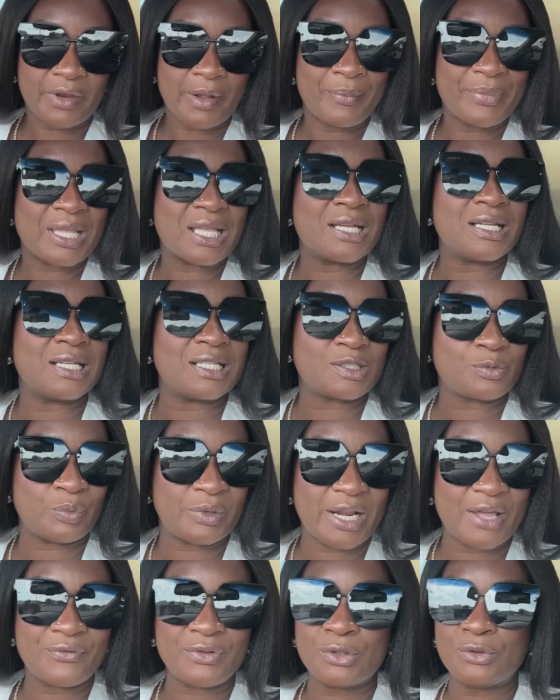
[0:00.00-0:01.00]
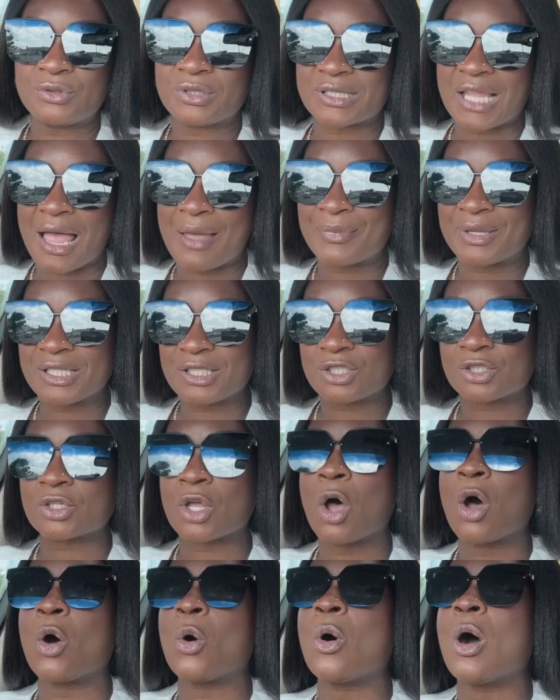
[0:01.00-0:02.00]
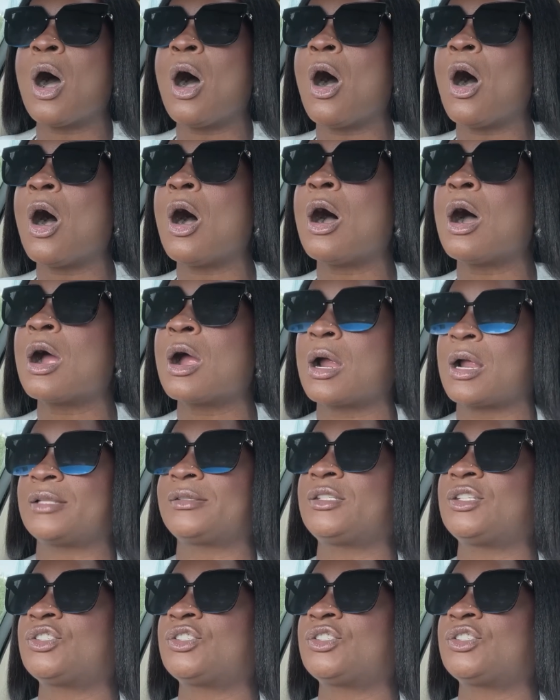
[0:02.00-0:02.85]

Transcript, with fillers: Because whenever you stop, it's so hard